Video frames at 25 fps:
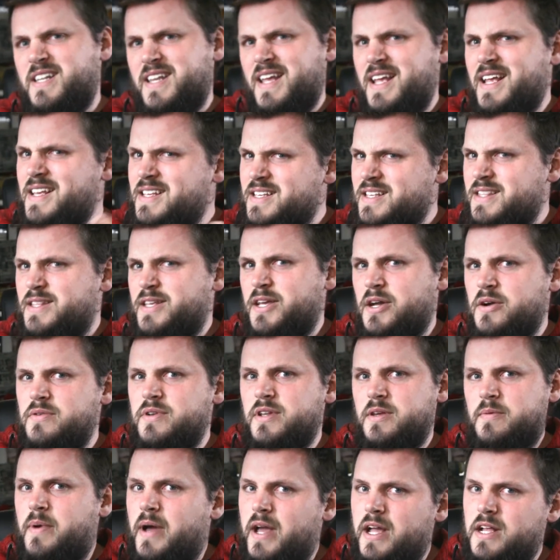isn't the
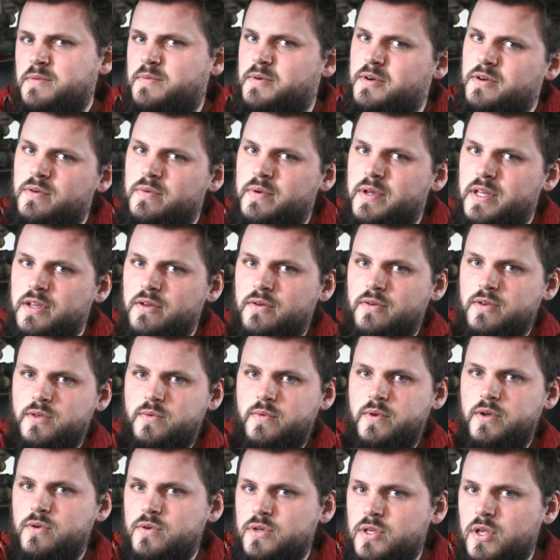only page builder we use.
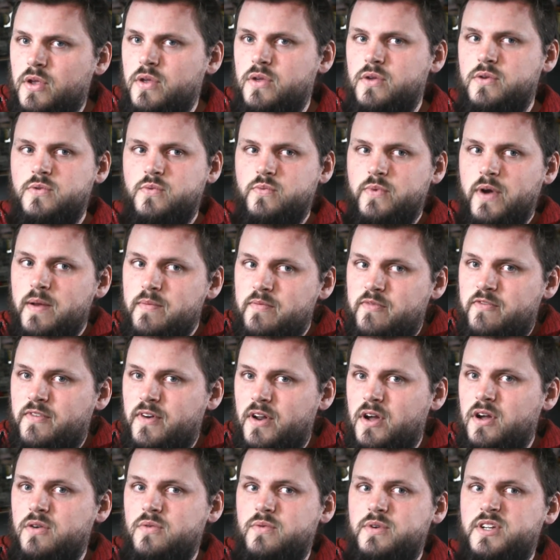We also use
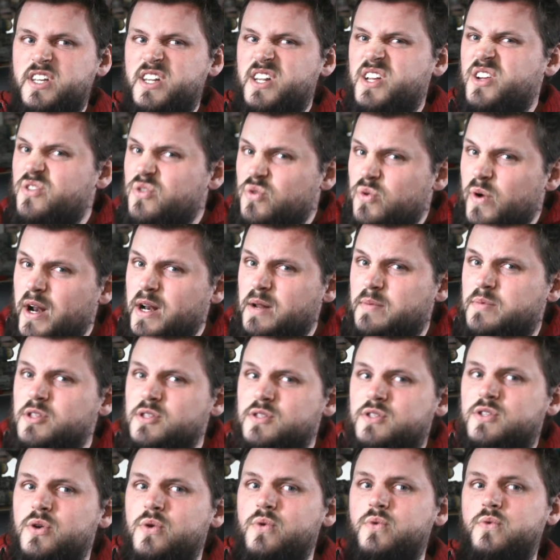Webflow, which is an incredible
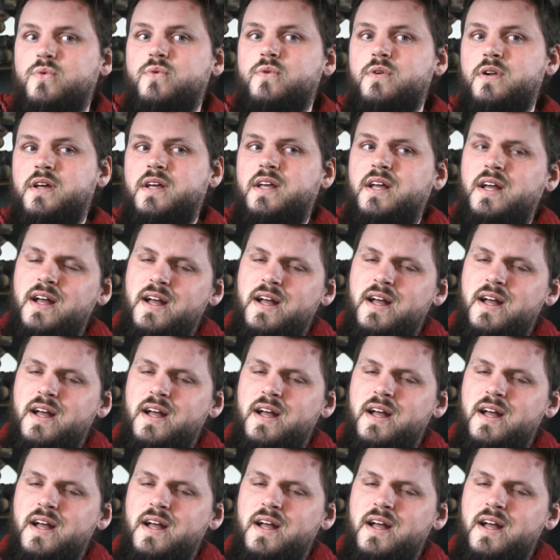tool,